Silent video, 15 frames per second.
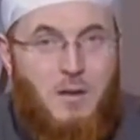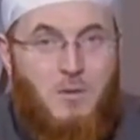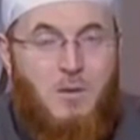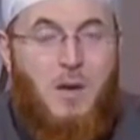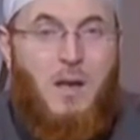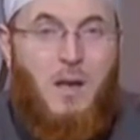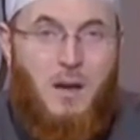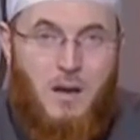
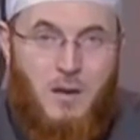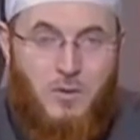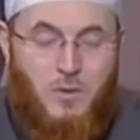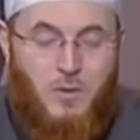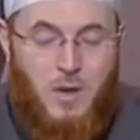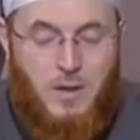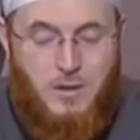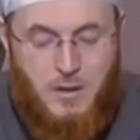What can I
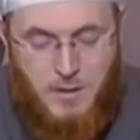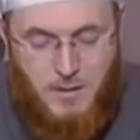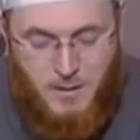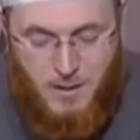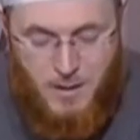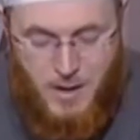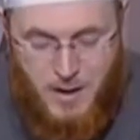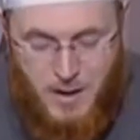do? And she's
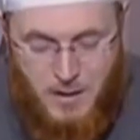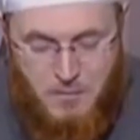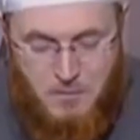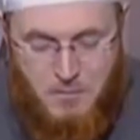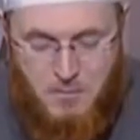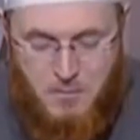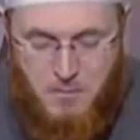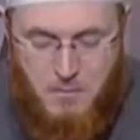
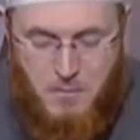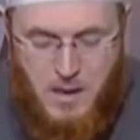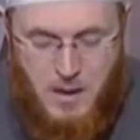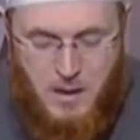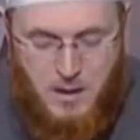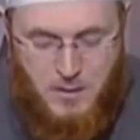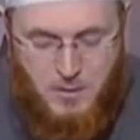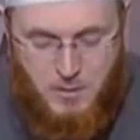crying. May
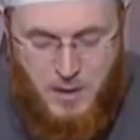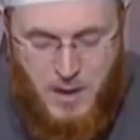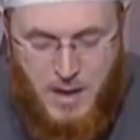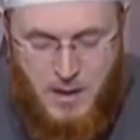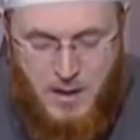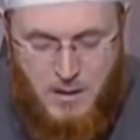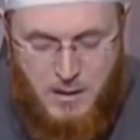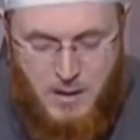Allah
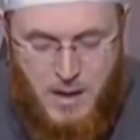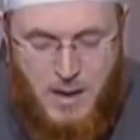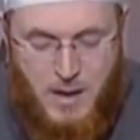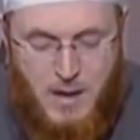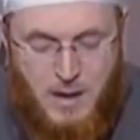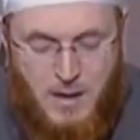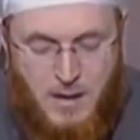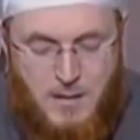subhanahu wa
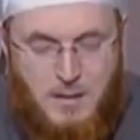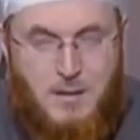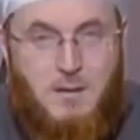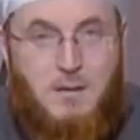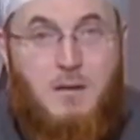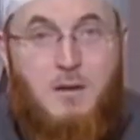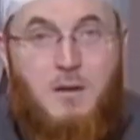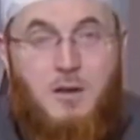ta'ala ease in
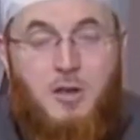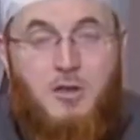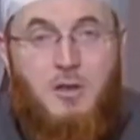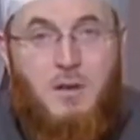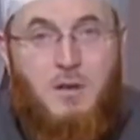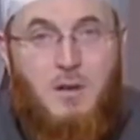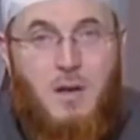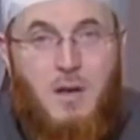her
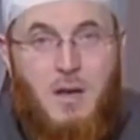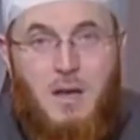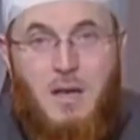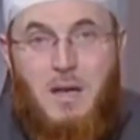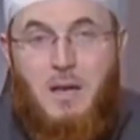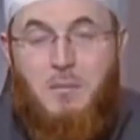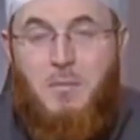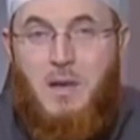condition.
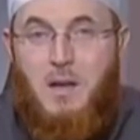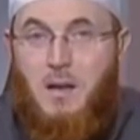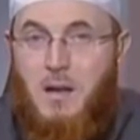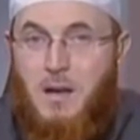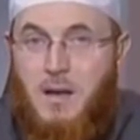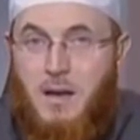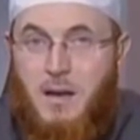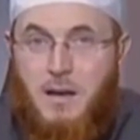And may
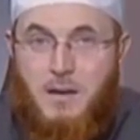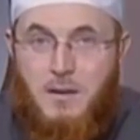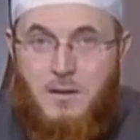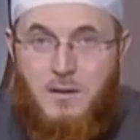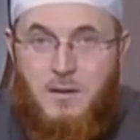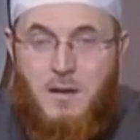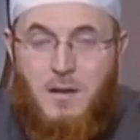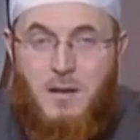Allah guide
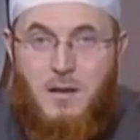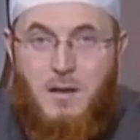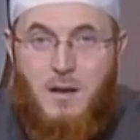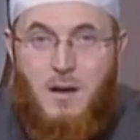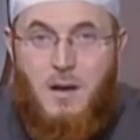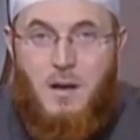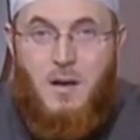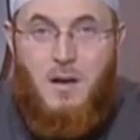her son.
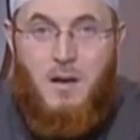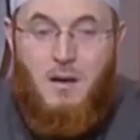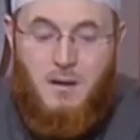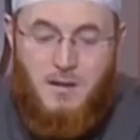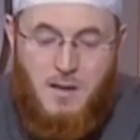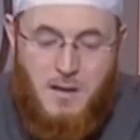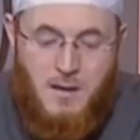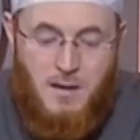
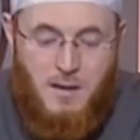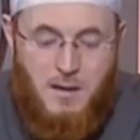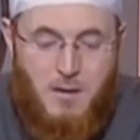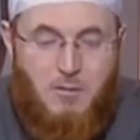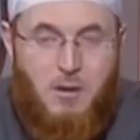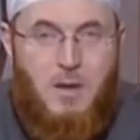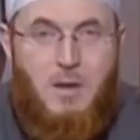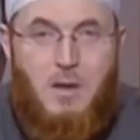
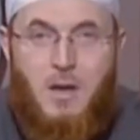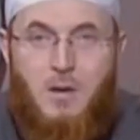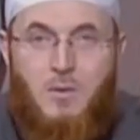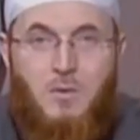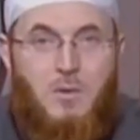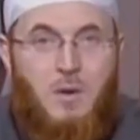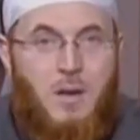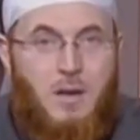Currently, what you can
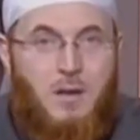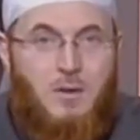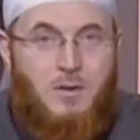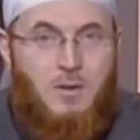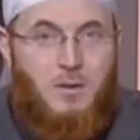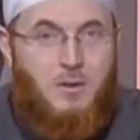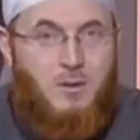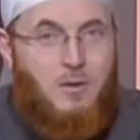do
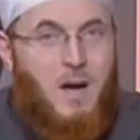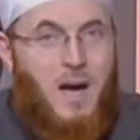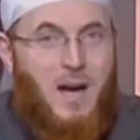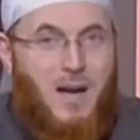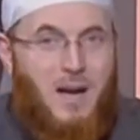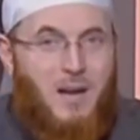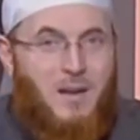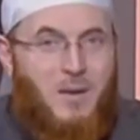is
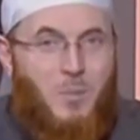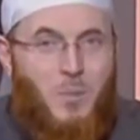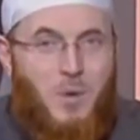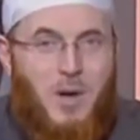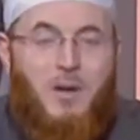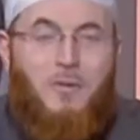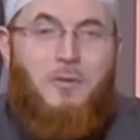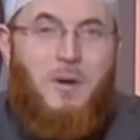dua,
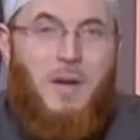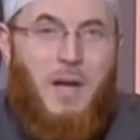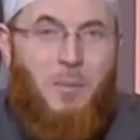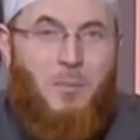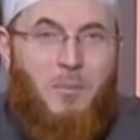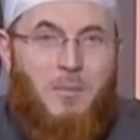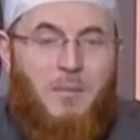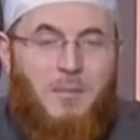pray for him.